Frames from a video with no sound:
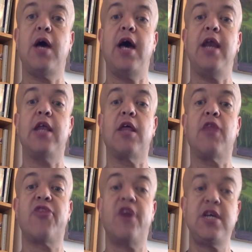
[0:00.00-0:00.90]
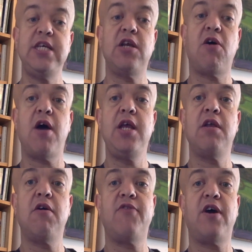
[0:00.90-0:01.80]
And
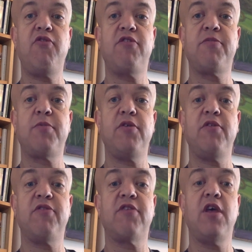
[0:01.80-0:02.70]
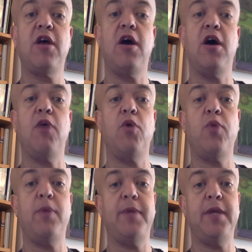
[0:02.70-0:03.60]
39 of our respondents were
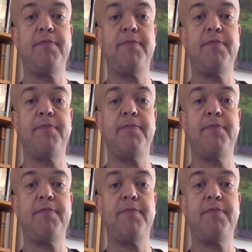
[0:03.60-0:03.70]
women.